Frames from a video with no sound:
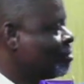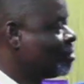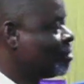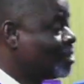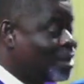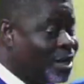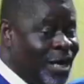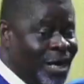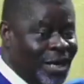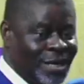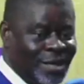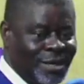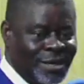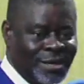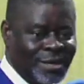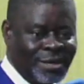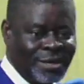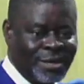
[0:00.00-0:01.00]
Eh?
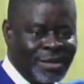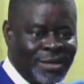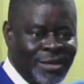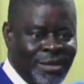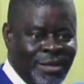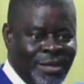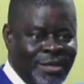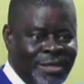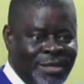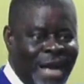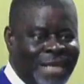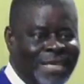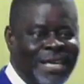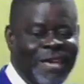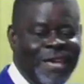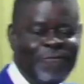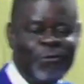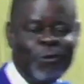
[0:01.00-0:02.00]
That
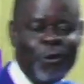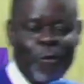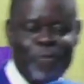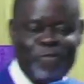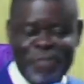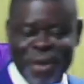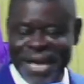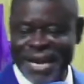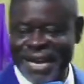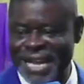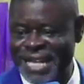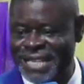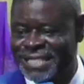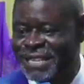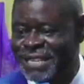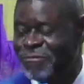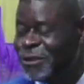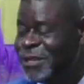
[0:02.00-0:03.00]
if your parents,
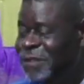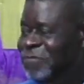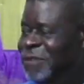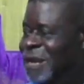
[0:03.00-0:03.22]
even if they